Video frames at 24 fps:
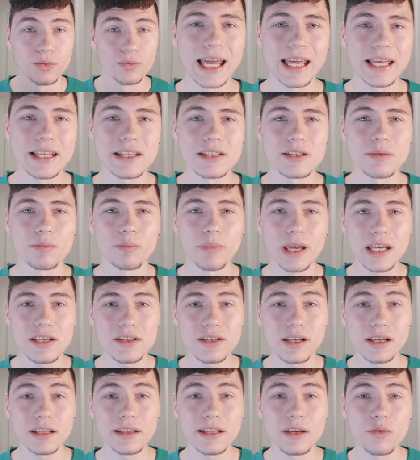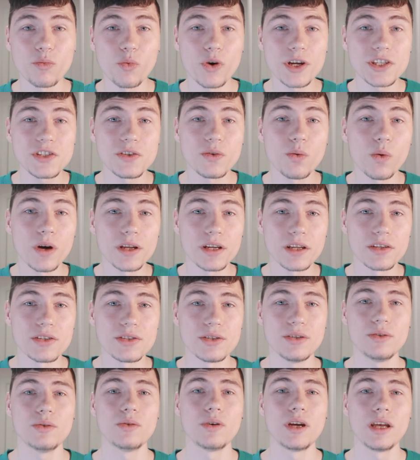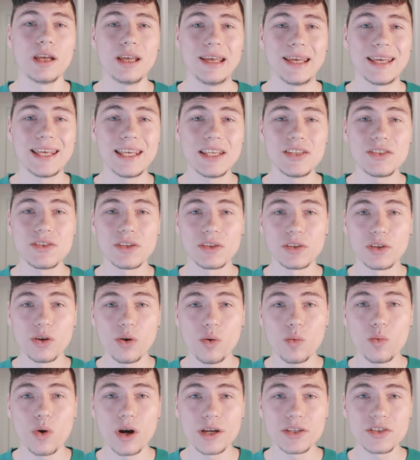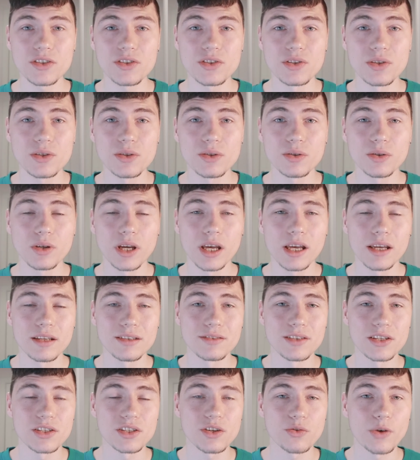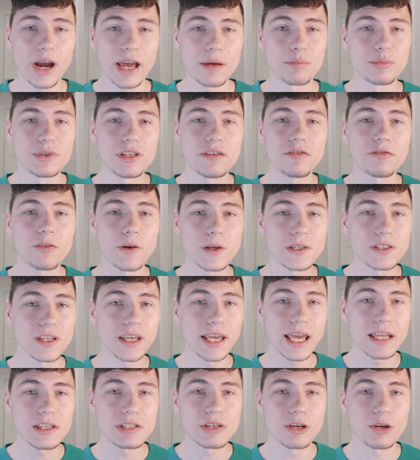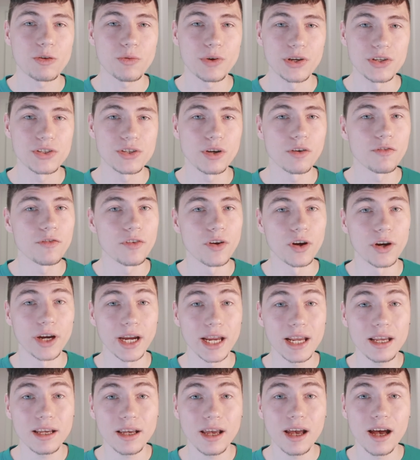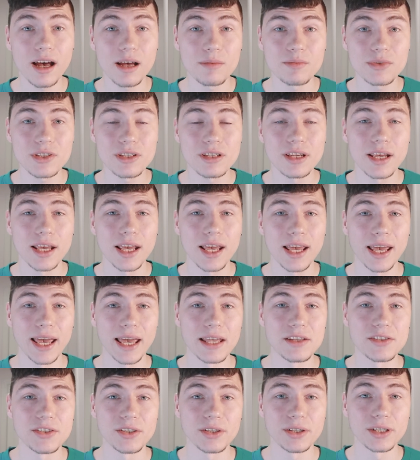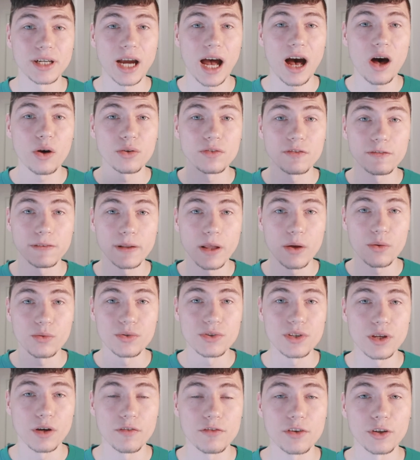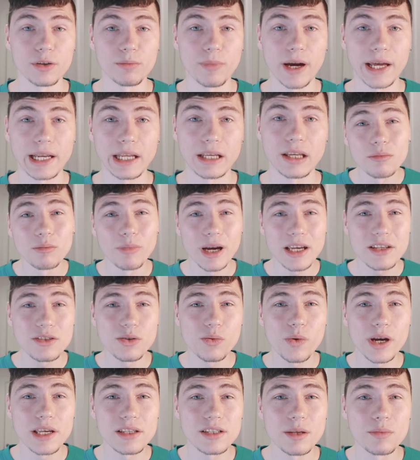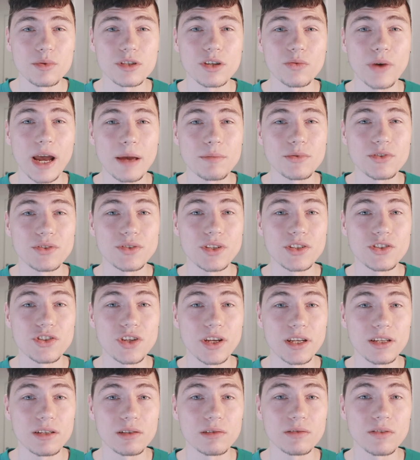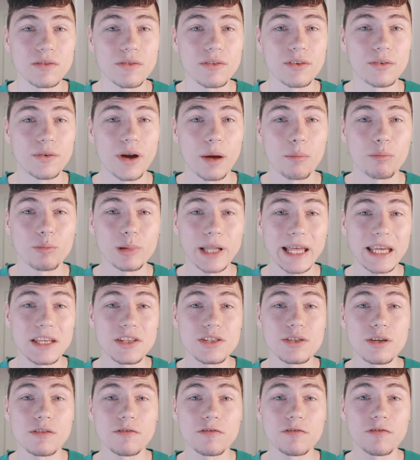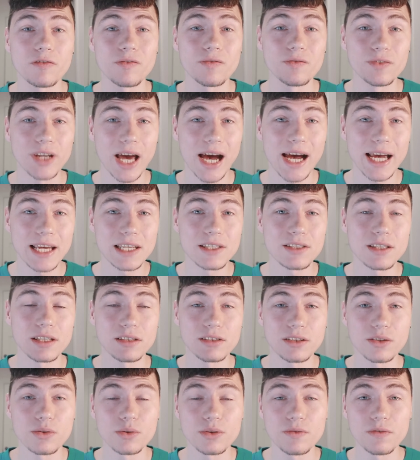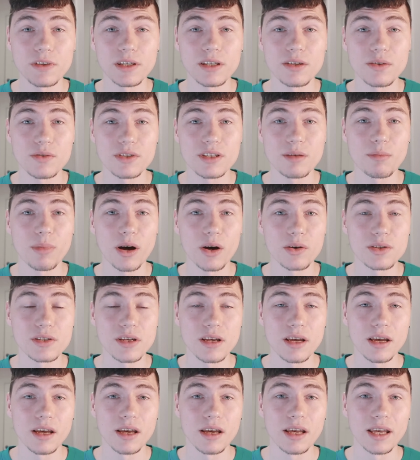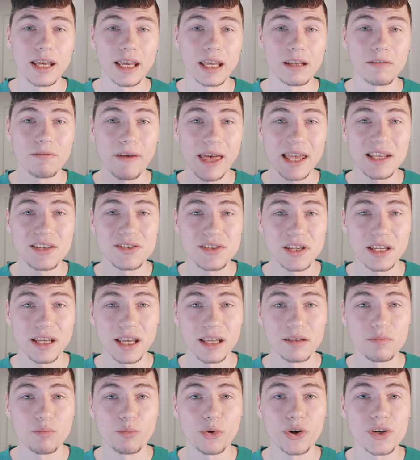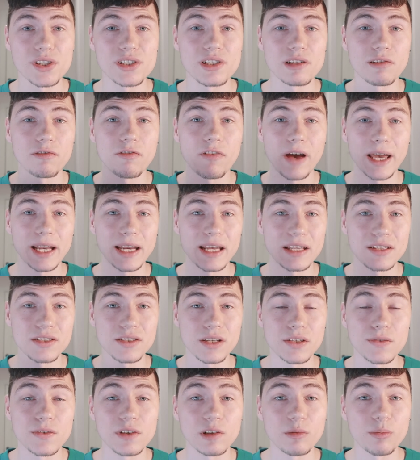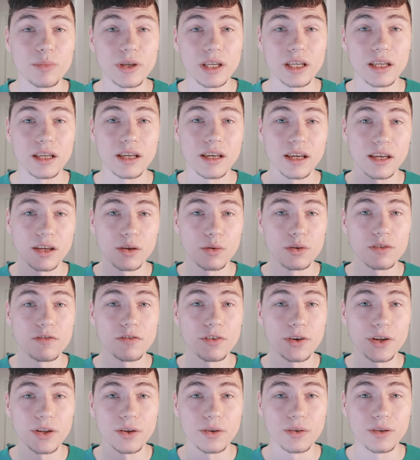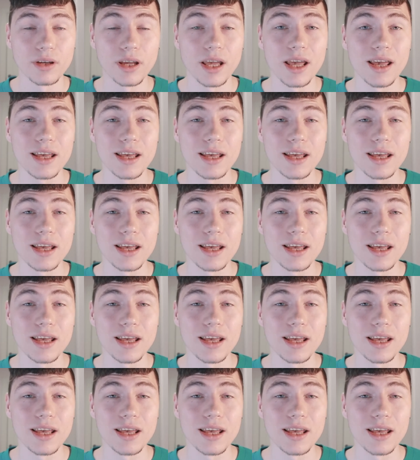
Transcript: And basically what you want to do is you want to describe different categories of your incomes and your outflows of your money. By the way, subscribe to this channel. There are plenty of nice and good videos about investing and personal finance. It will be good for you.